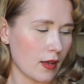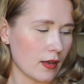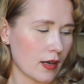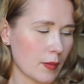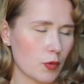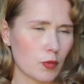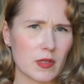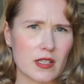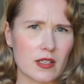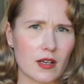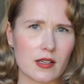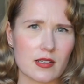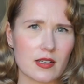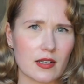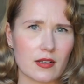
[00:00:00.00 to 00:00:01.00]
and I probably
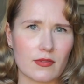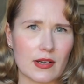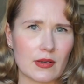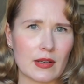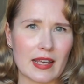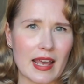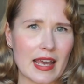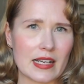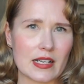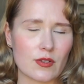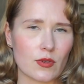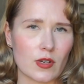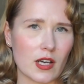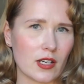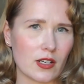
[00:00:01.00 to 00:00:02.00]
started it around like 8
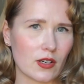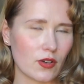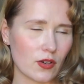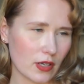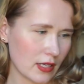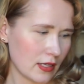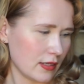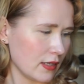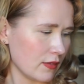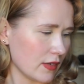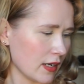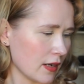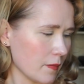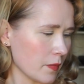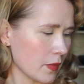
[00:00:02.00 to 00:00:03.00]
or 9 o'clock in the
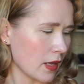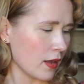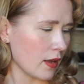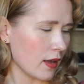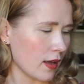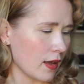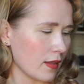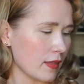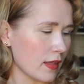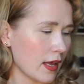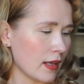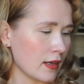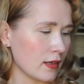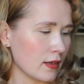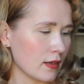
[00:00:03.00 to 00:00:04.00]
evening. And
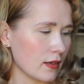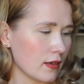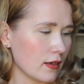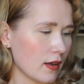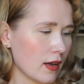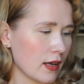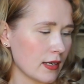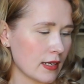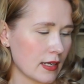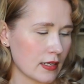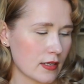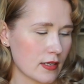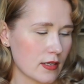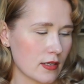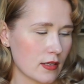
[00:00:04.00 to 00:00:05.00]
then I
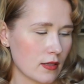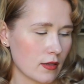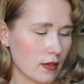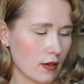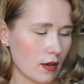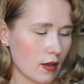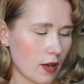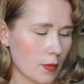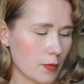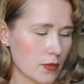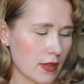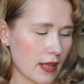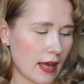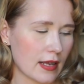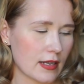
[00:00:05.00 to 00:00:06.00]
knit up
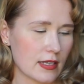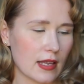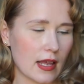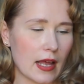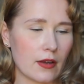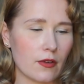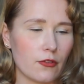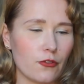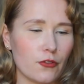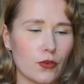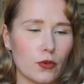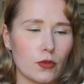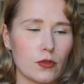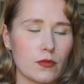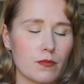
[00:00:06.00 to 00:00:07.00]
to that and a
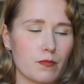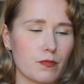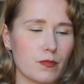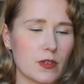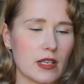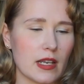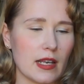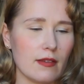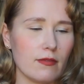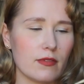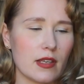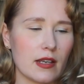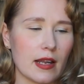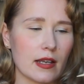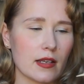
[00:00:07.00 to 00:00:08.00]
full sleeve
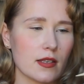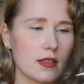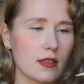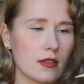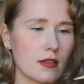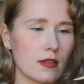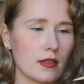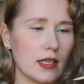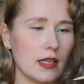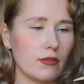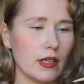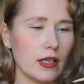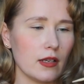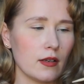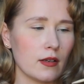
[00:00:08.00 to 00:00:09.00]
the next
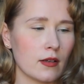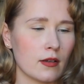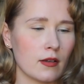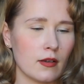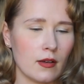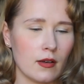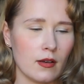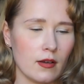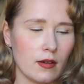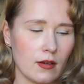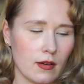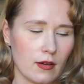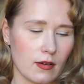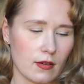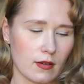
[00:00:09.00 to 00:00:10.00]
evening.
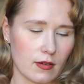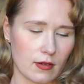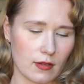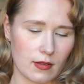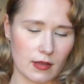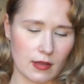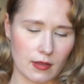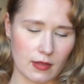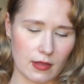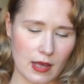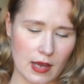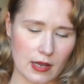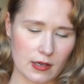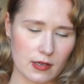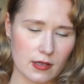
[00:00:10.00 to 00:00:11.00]
And then
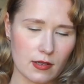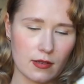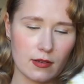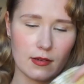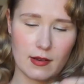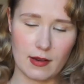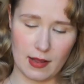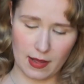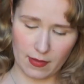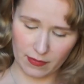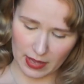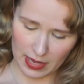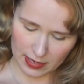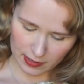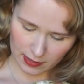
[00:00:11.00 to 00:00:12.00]
that
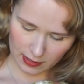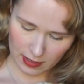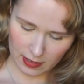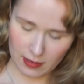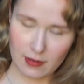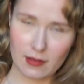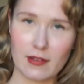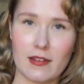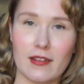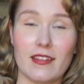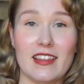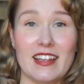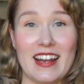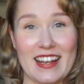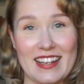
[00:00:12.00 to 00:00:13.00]
and this
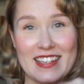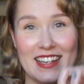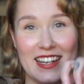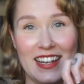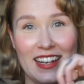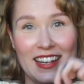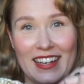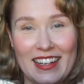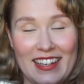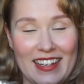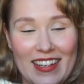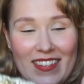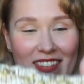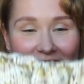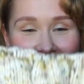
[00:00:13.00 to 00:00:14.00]
the next
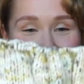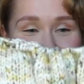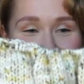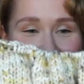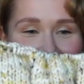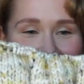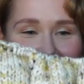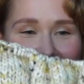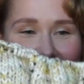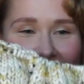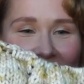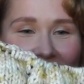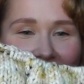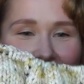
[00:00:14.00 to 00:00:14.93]
evening. So it's